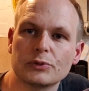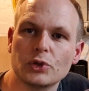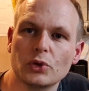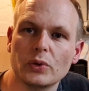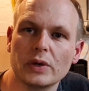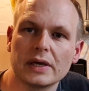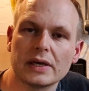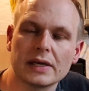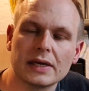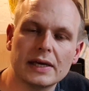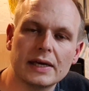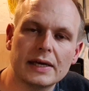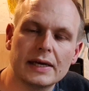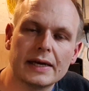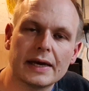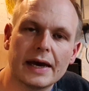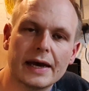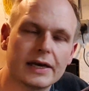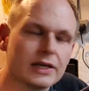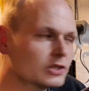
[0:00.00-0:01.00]
doing
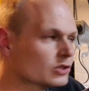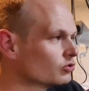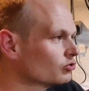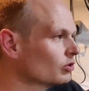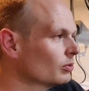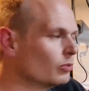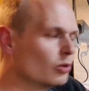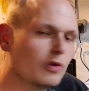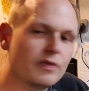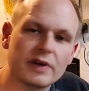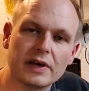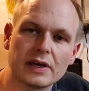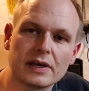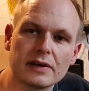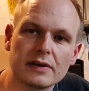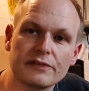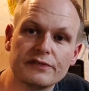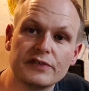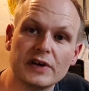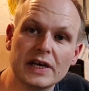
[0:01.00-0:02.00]
is
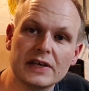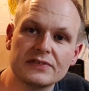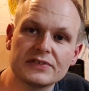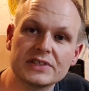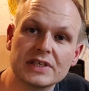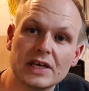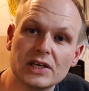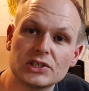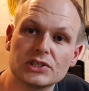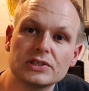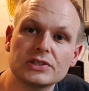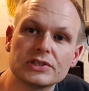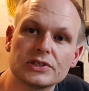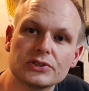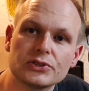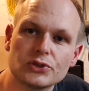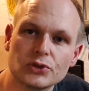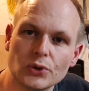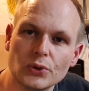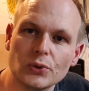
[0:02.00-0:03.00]
removing 5 sections
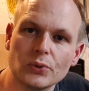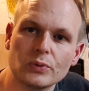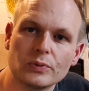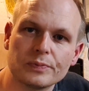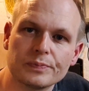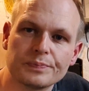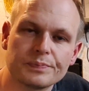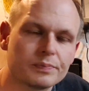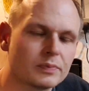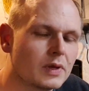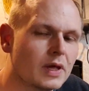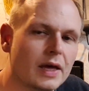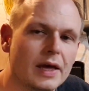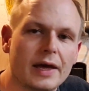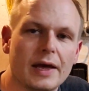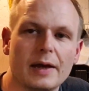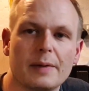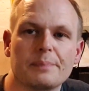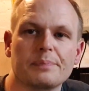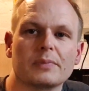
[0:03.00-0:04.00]
in total.
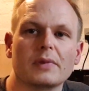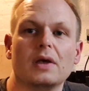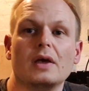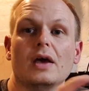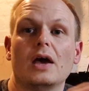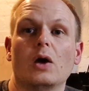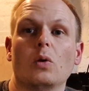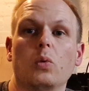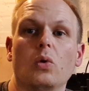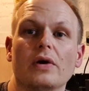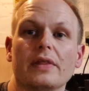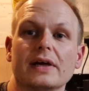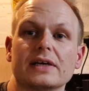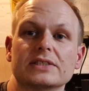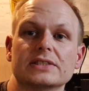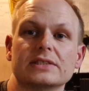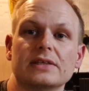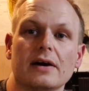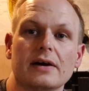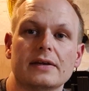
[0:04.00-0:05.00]
And what
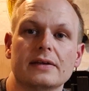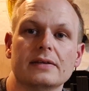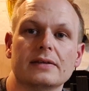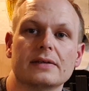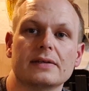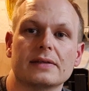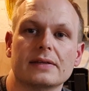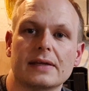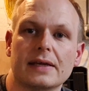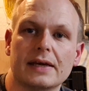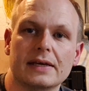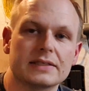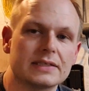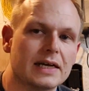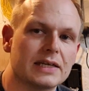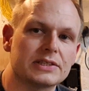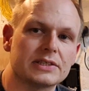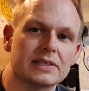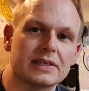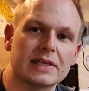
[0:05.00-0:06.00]
that's done is
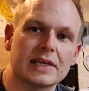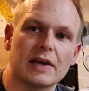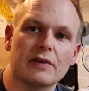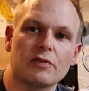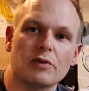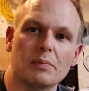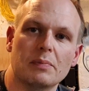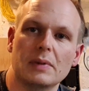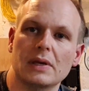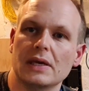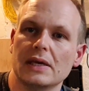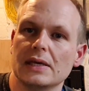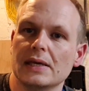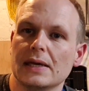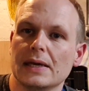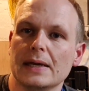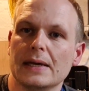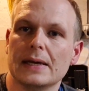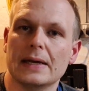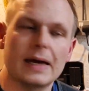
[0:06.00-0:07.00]
actually given me
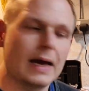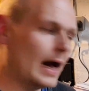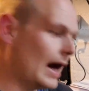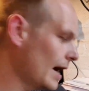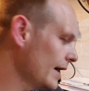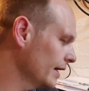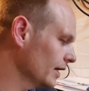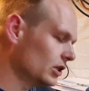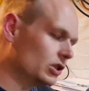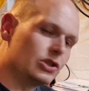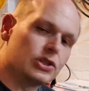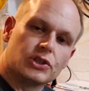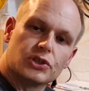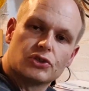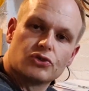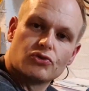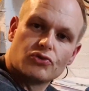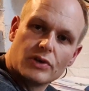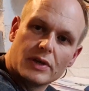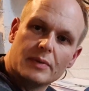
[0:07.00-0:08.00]
an
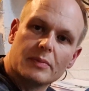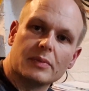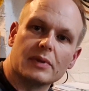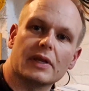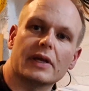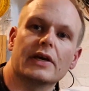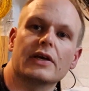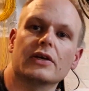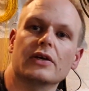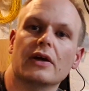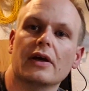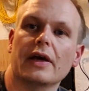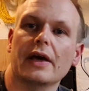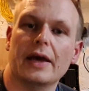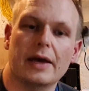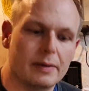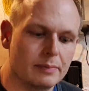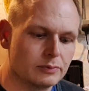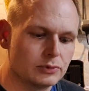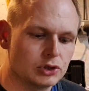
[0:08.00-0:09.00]
extremely
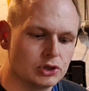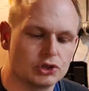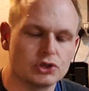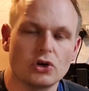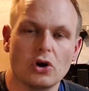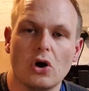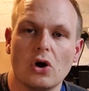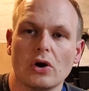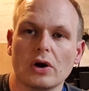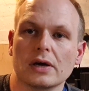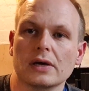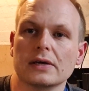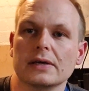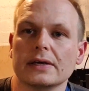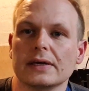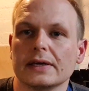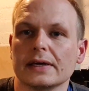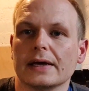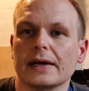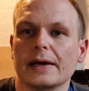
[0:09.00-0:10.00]
strong
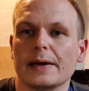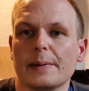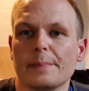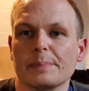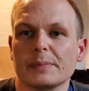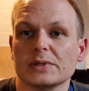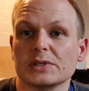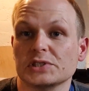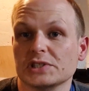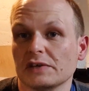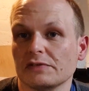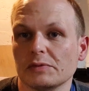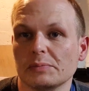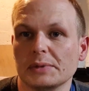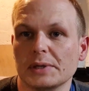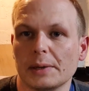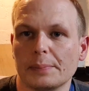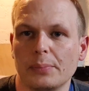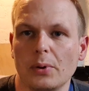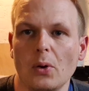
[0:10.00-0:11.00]
7
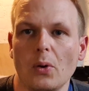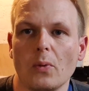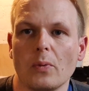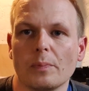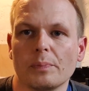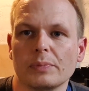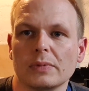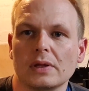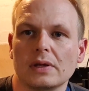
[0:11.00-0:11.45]
meter pole.